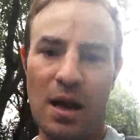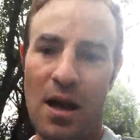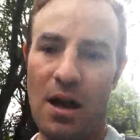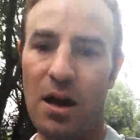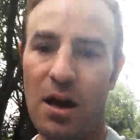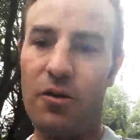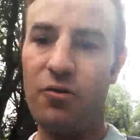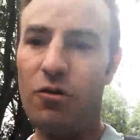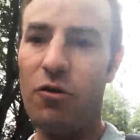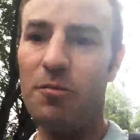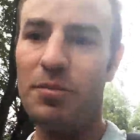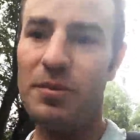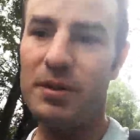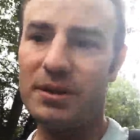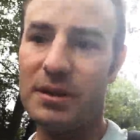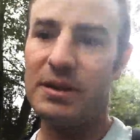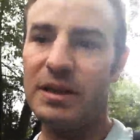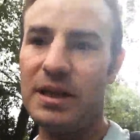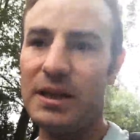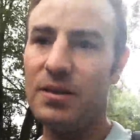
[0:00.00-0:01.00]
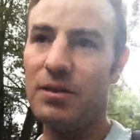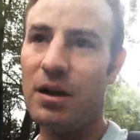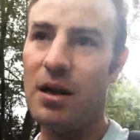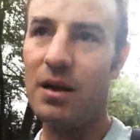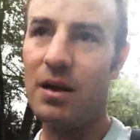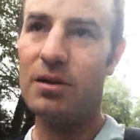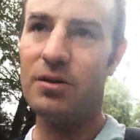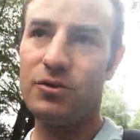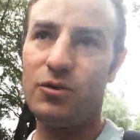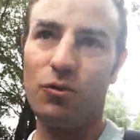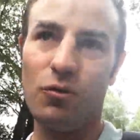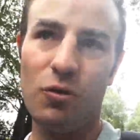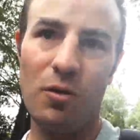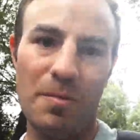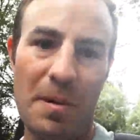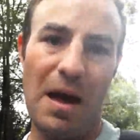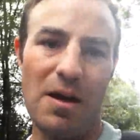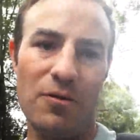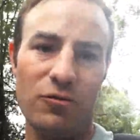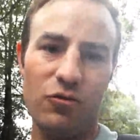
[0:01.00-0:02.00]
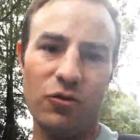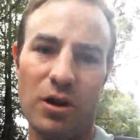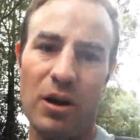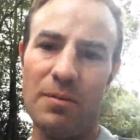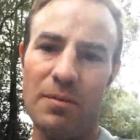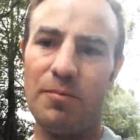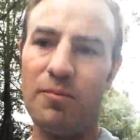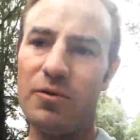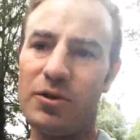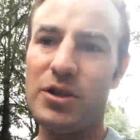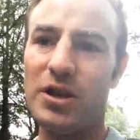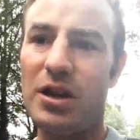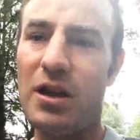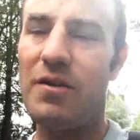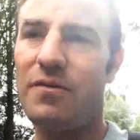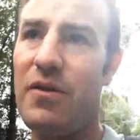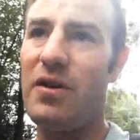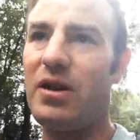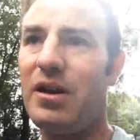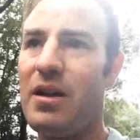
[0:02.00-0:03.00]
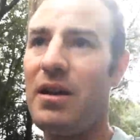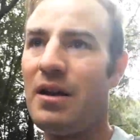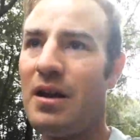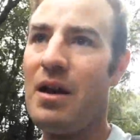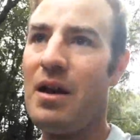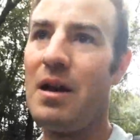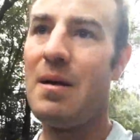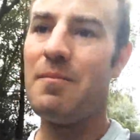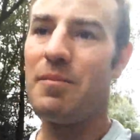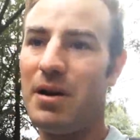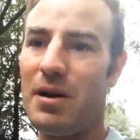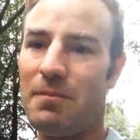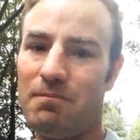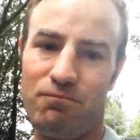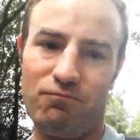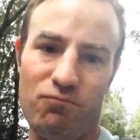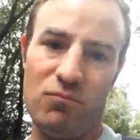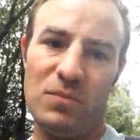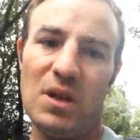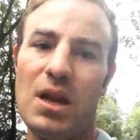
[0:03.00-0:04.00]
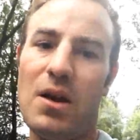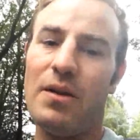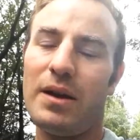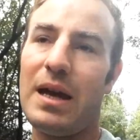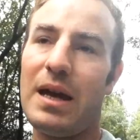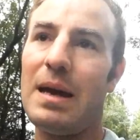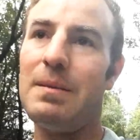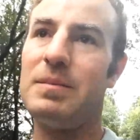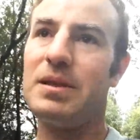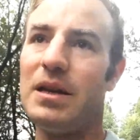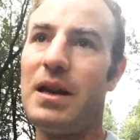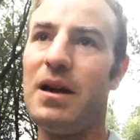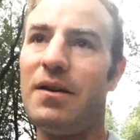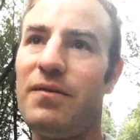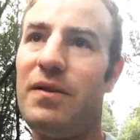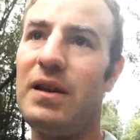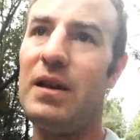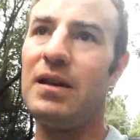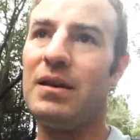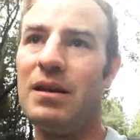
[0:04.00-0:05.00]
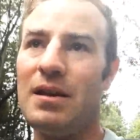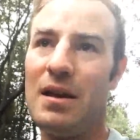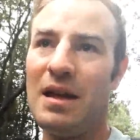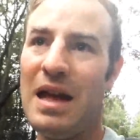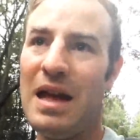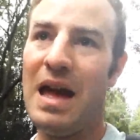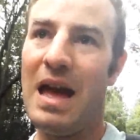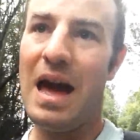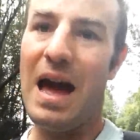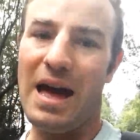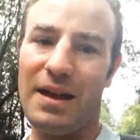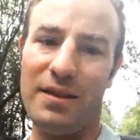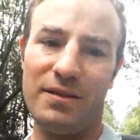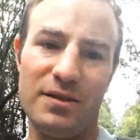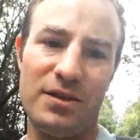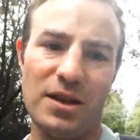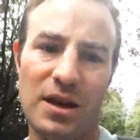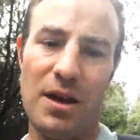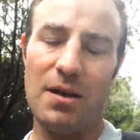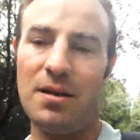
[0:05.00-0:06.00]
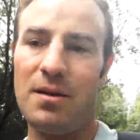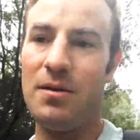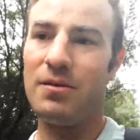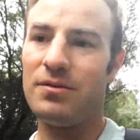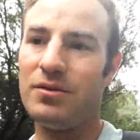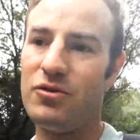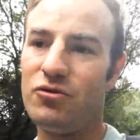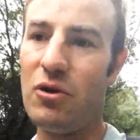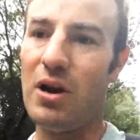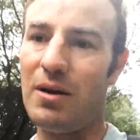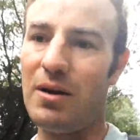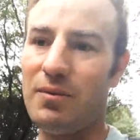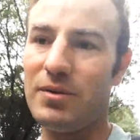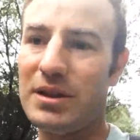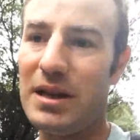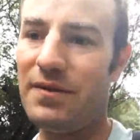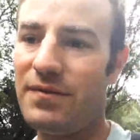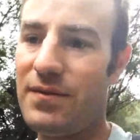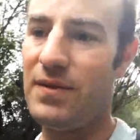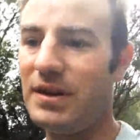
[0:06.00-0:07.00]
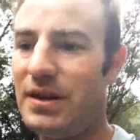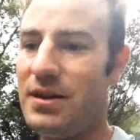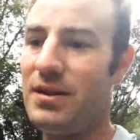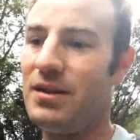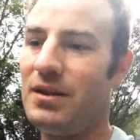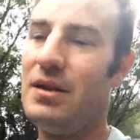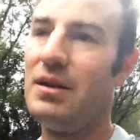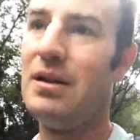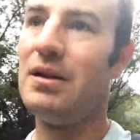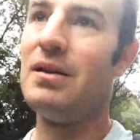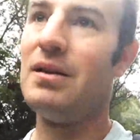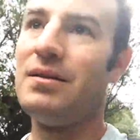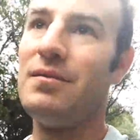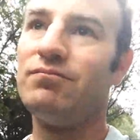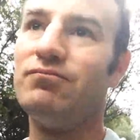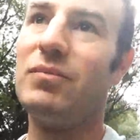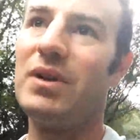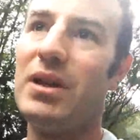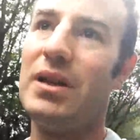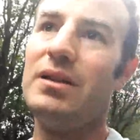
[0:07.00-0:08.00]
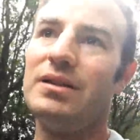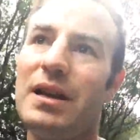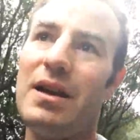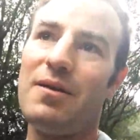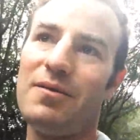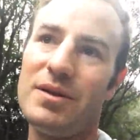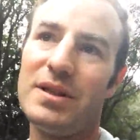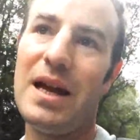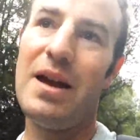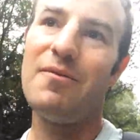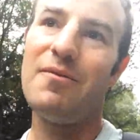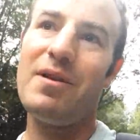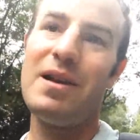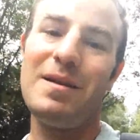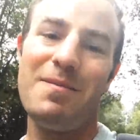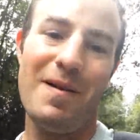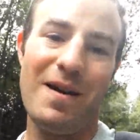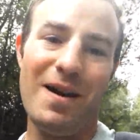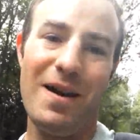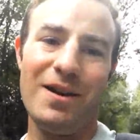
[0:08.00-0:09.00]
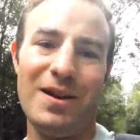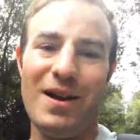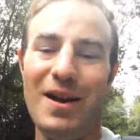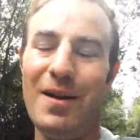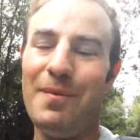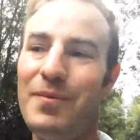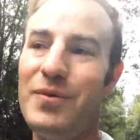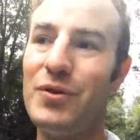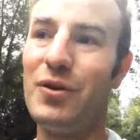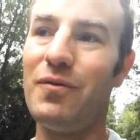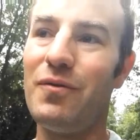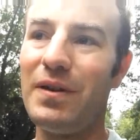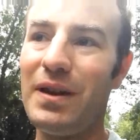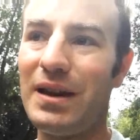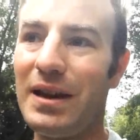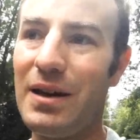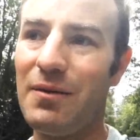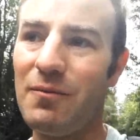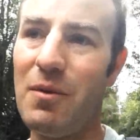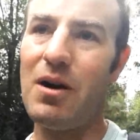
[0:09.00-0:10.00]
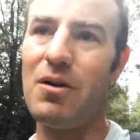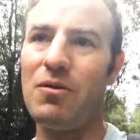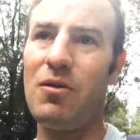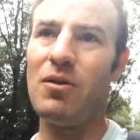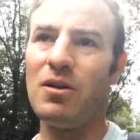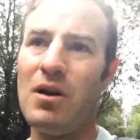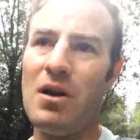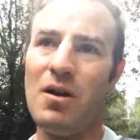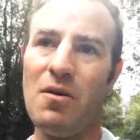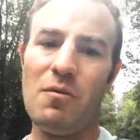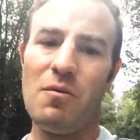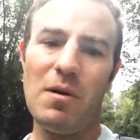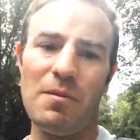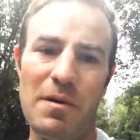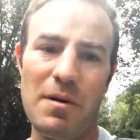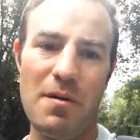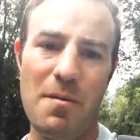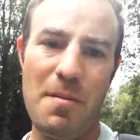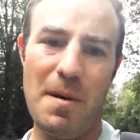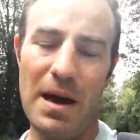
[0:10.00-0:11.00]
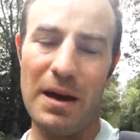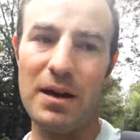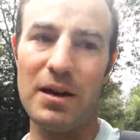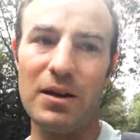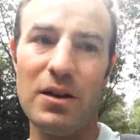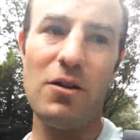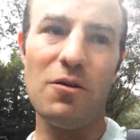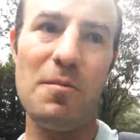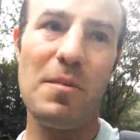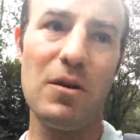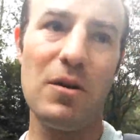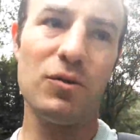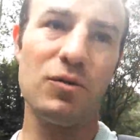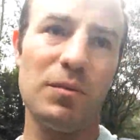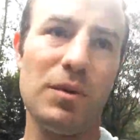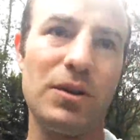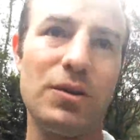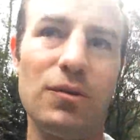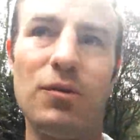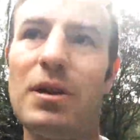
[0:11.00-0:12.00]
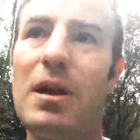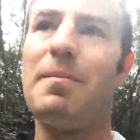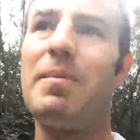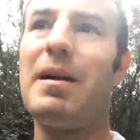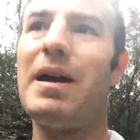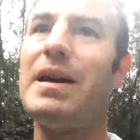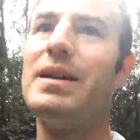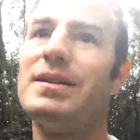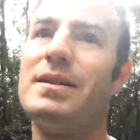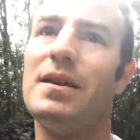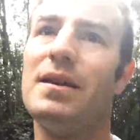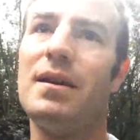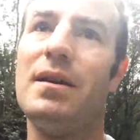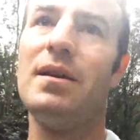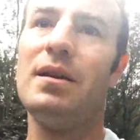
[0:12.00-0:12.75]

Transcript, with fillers: a group did talk about trying to preserve it, but you know, it came to nothing and uh, the track was lifted and that was that really. But I, I'm sort of thinking, well, when we were back at New Mills and we saw that pacer